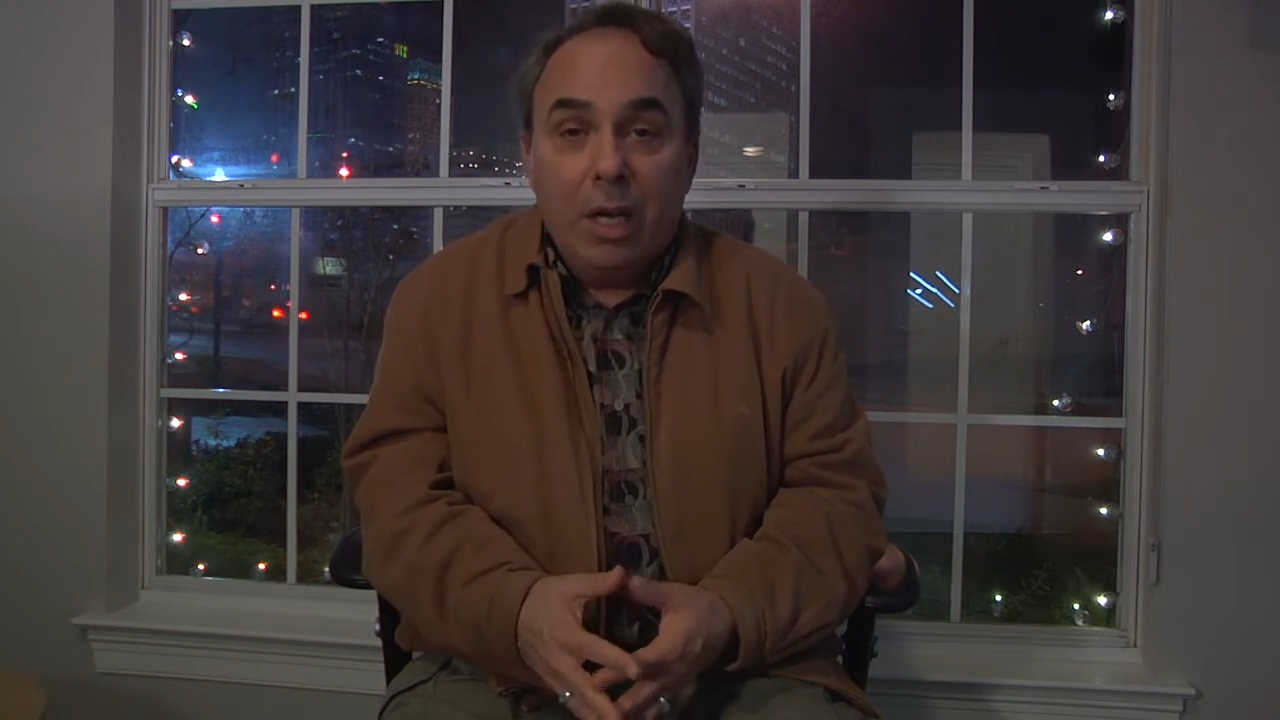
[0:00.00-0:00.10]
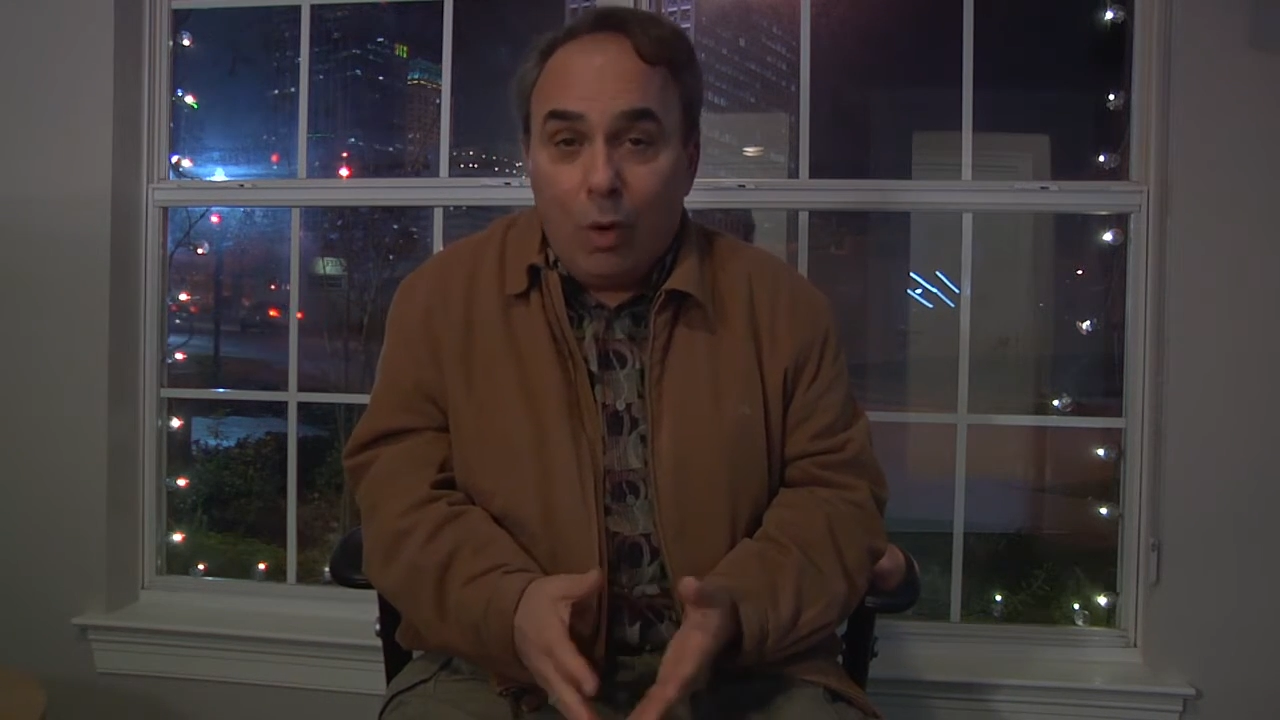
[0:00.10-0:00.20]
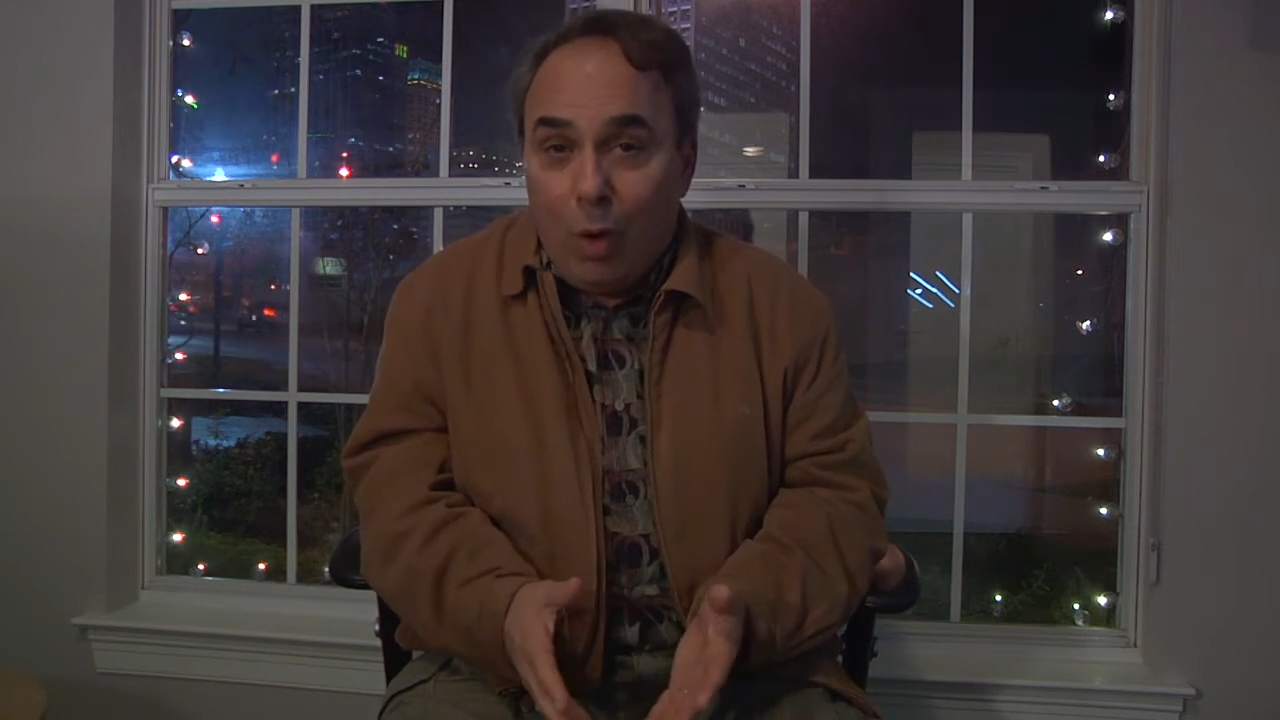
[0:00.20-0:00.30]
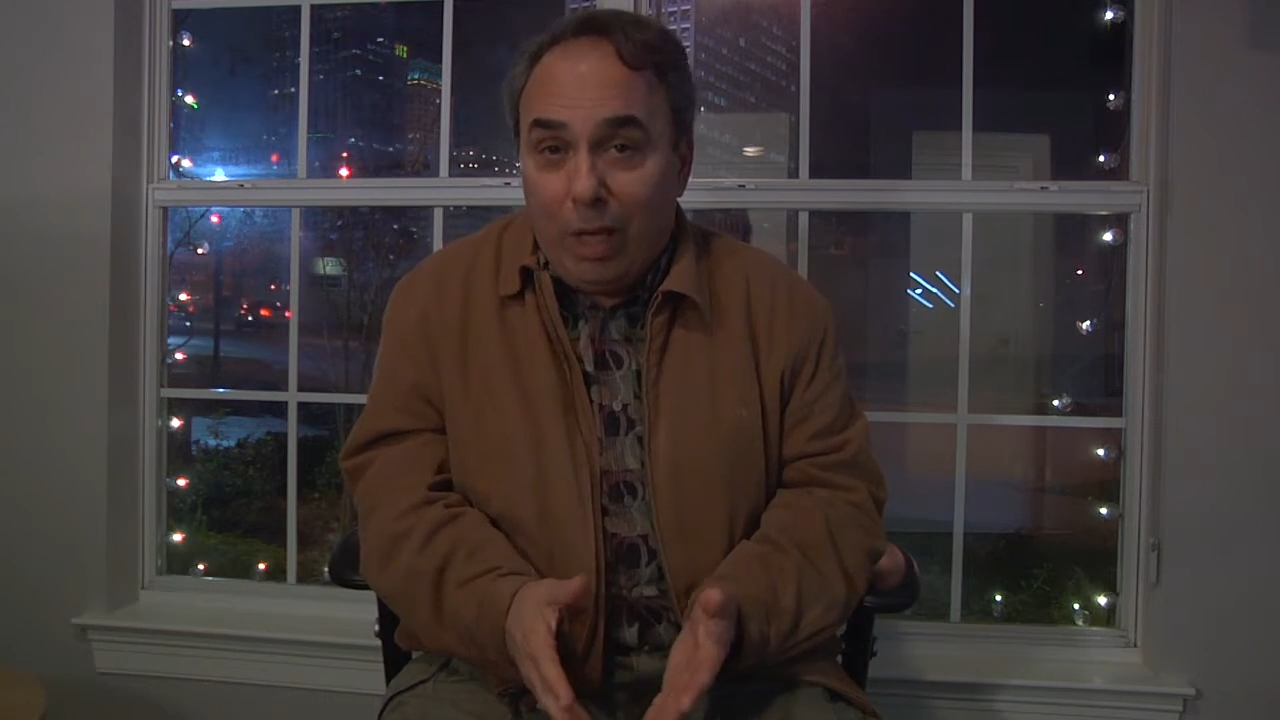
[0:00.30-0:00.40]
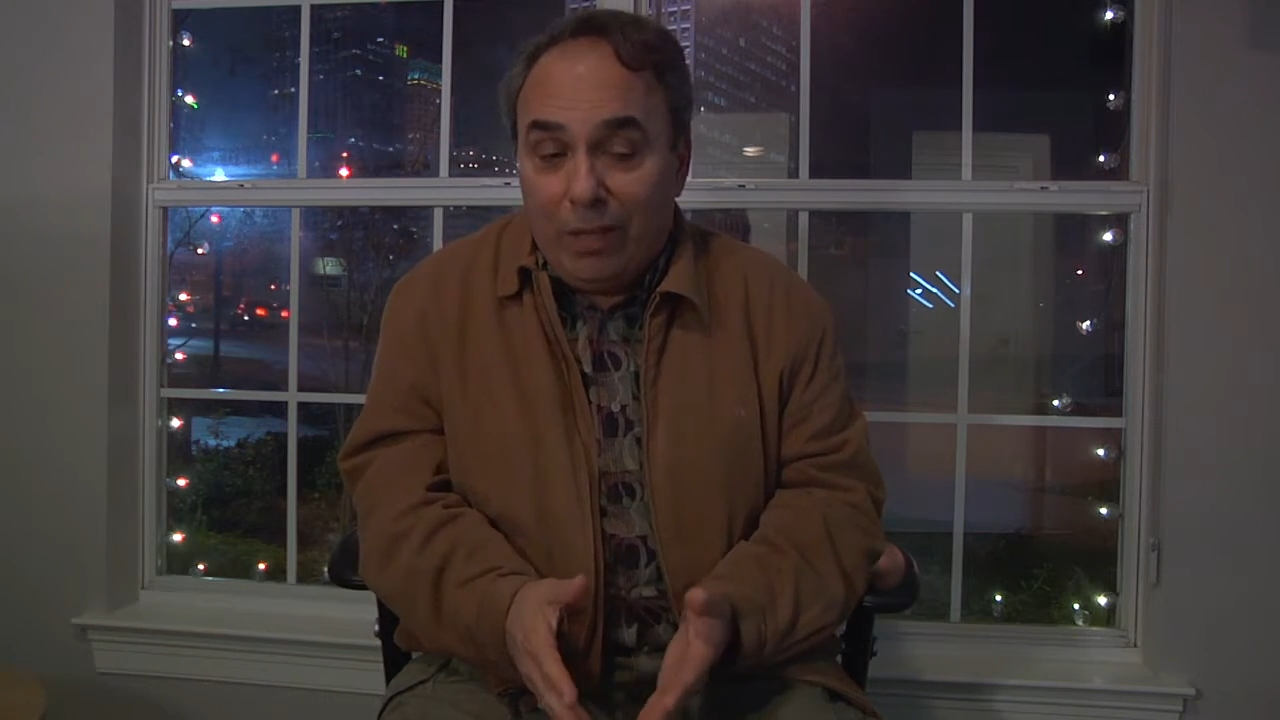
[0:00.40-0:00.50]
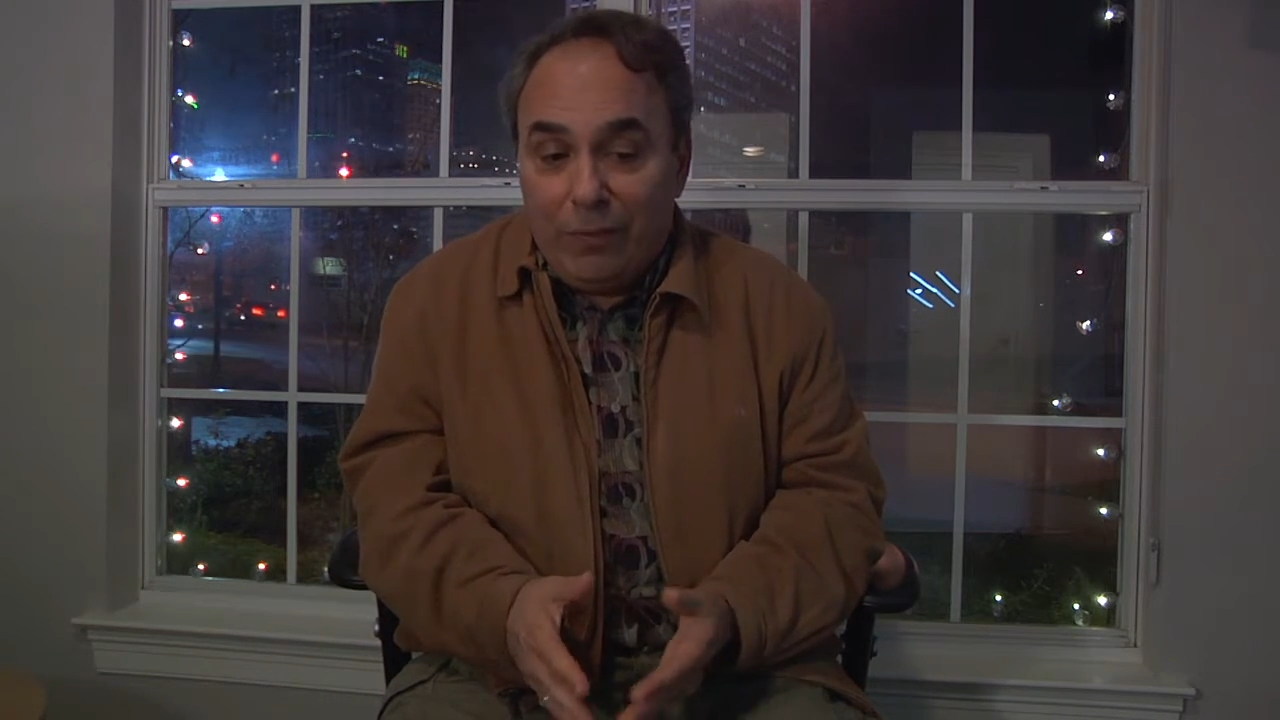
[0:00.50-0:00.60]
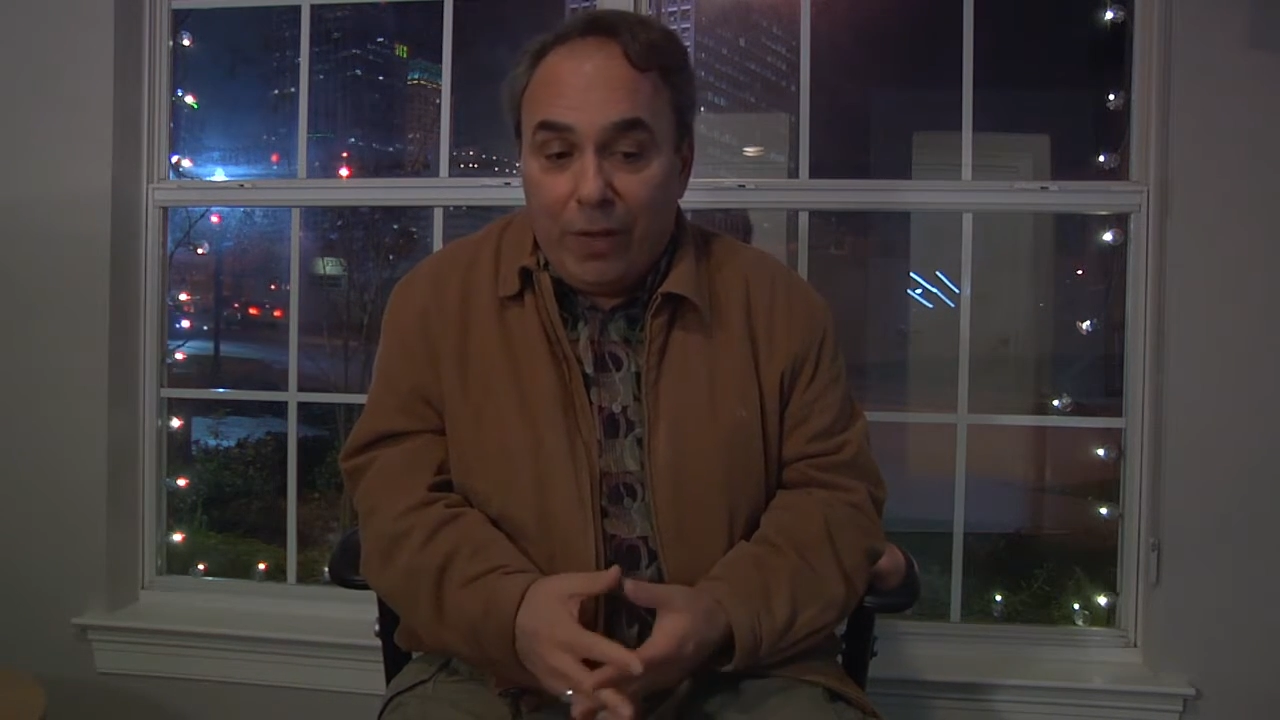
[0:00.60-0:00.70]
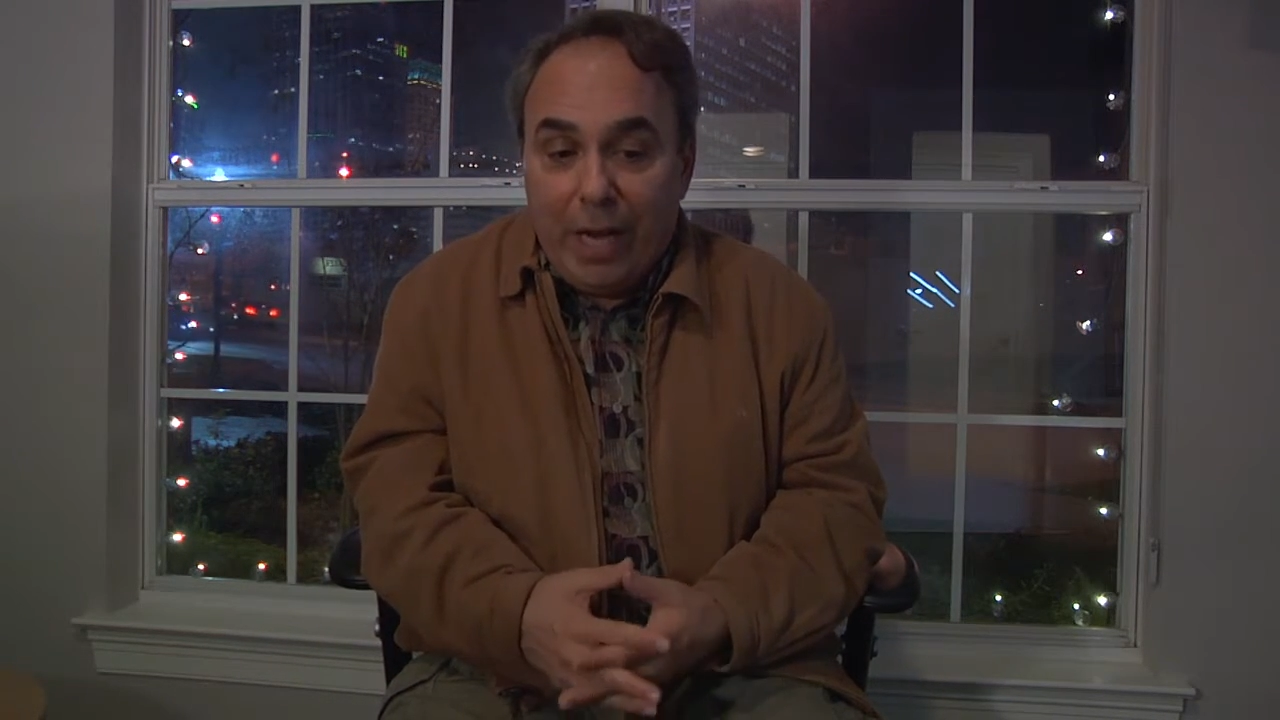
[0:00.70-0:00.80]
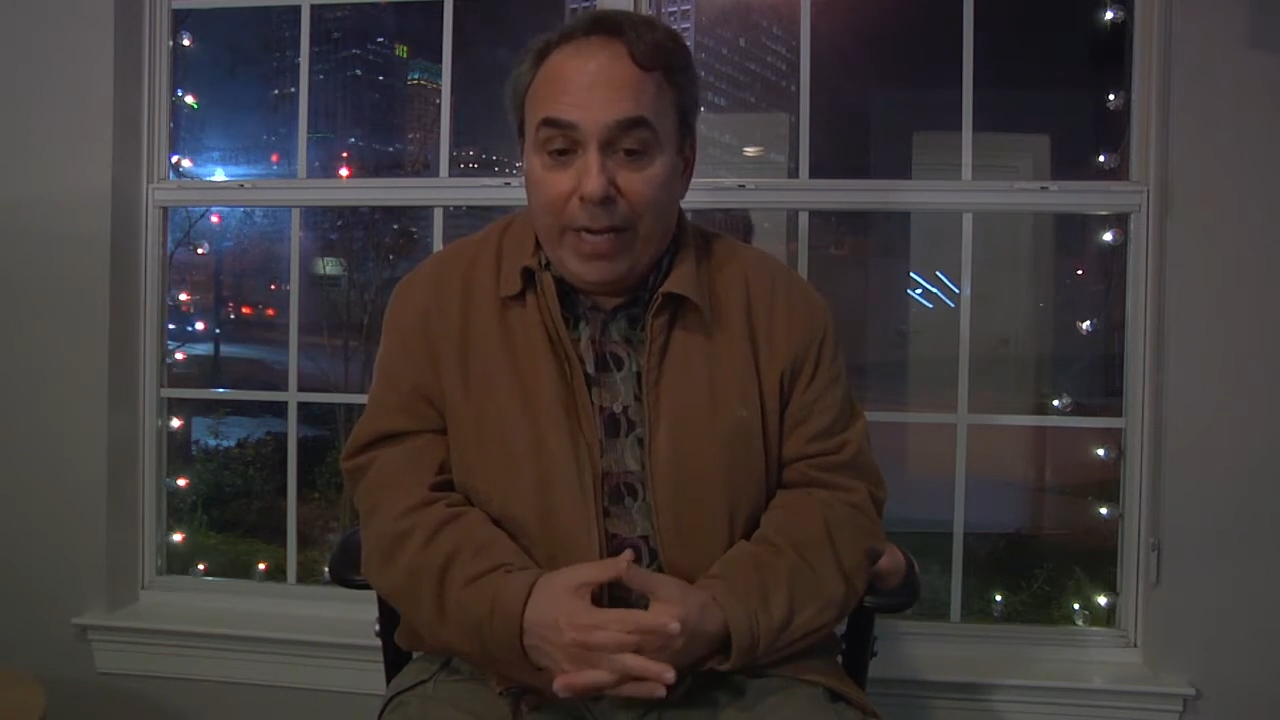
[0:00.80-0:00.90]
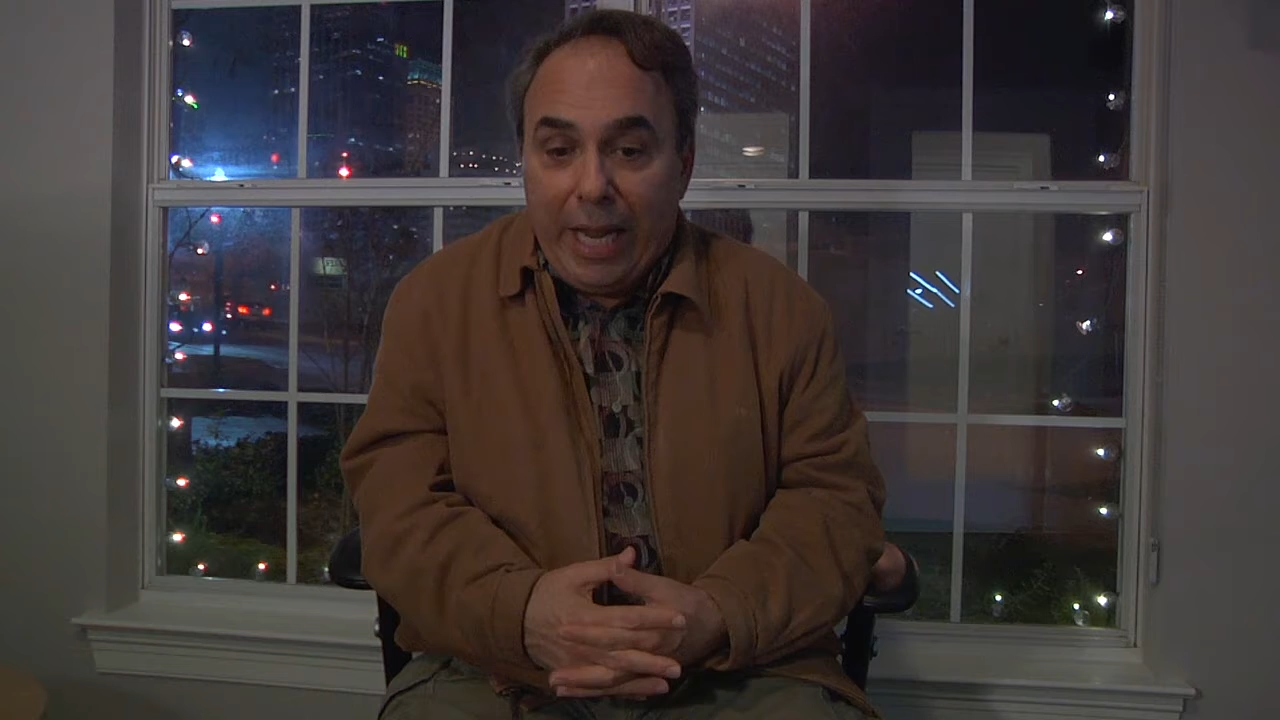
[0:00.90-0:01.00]

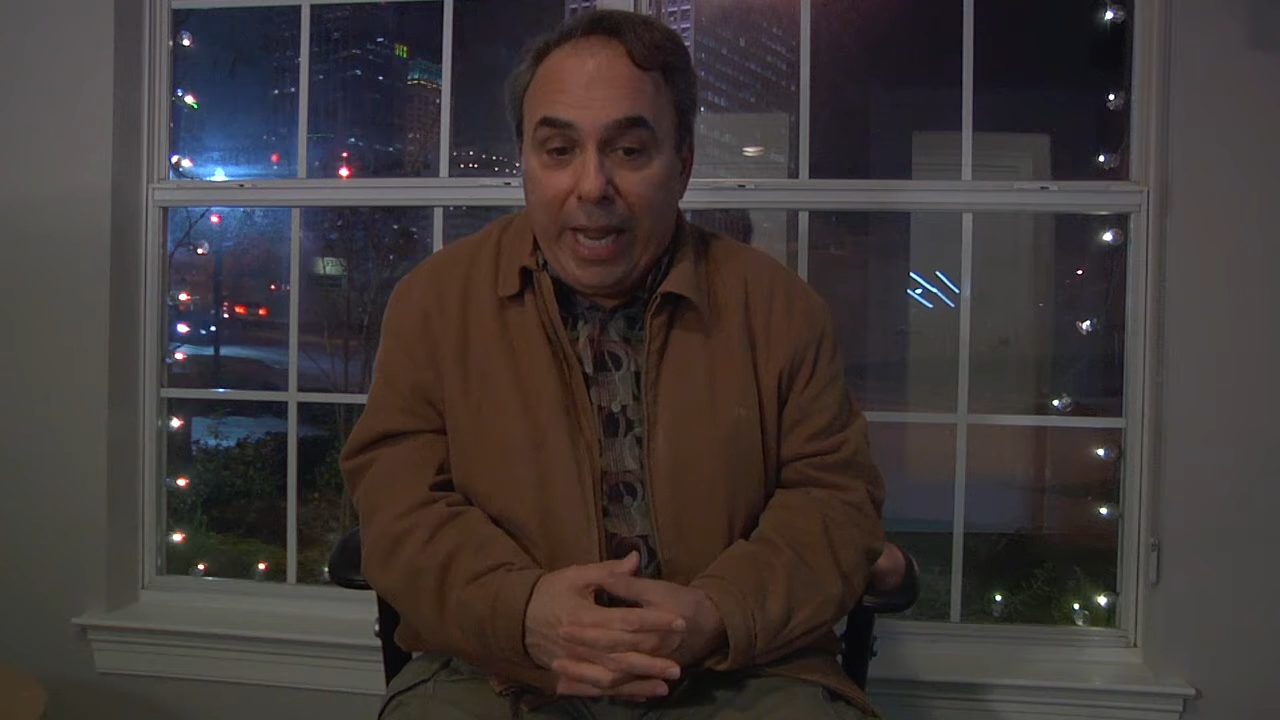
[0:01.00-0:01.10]
qualified,